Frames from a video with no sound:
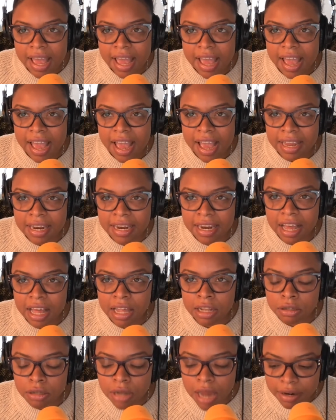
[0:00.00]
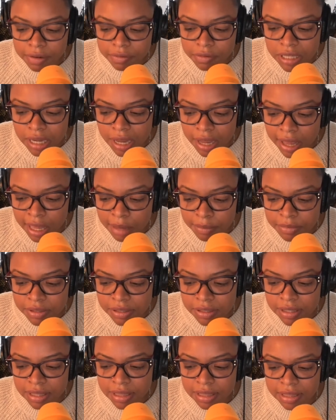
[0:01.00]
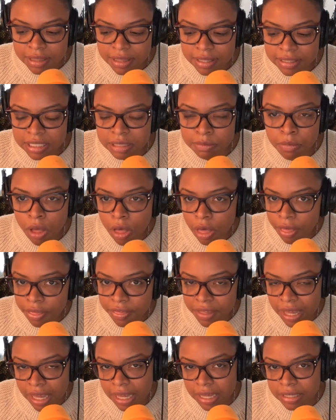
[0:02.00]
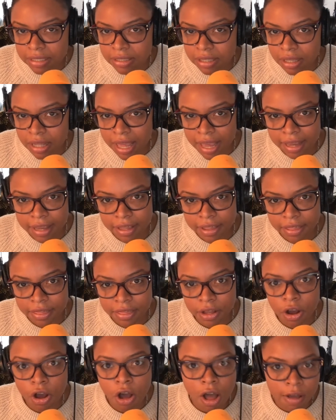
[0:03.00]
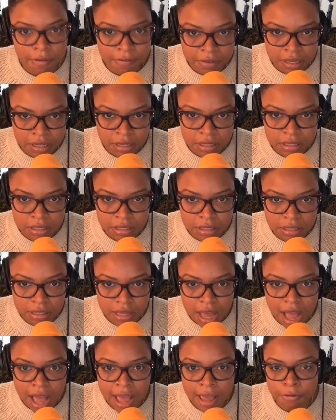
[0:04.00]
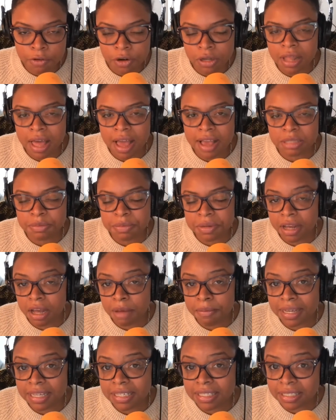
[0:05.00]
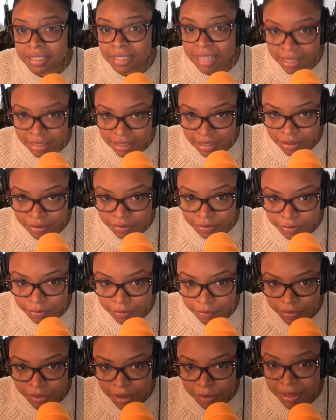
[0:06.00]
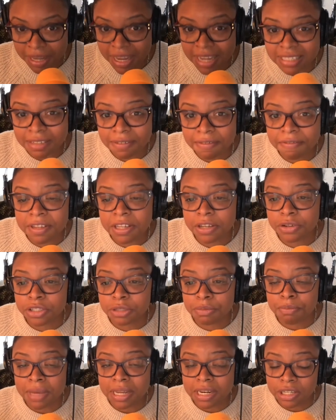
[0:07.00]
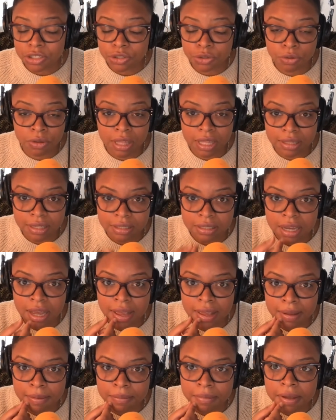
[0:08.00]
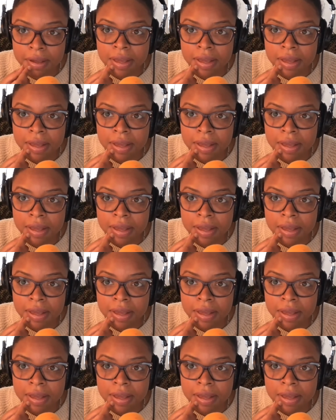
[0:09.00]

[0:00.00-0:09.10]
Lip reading: Yeah. And a lot of times the small things like the coffees, I realize become excessive because it feels minuscule at the time.